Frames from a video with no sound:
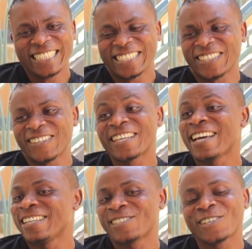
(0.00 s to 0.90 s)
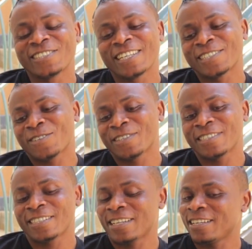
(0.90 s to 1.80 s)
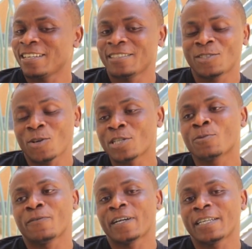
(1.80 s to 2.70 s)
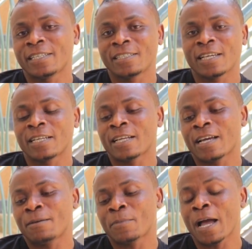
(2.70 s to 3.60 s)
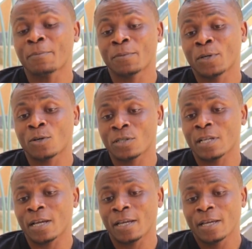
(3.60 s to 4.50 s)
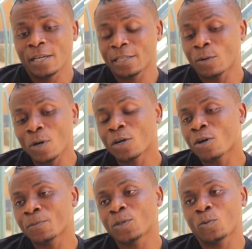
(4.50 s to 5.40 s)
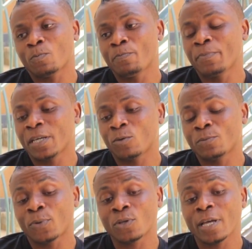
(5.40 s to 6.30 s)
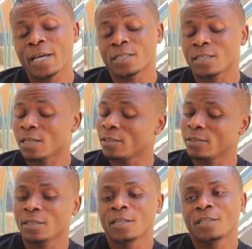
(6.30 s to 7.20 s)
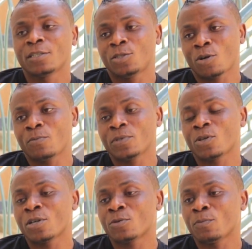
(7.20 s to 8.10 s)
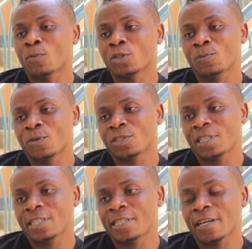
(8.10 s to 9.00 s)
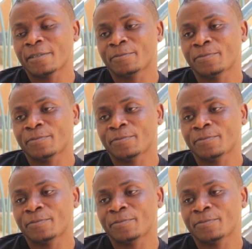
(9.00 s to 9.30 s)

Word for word: so yeah, in Sunrise. So it's uh, it's going to be very easy, and I'm happy because they they welcomed me with both hands, and the job is going to be much much easier.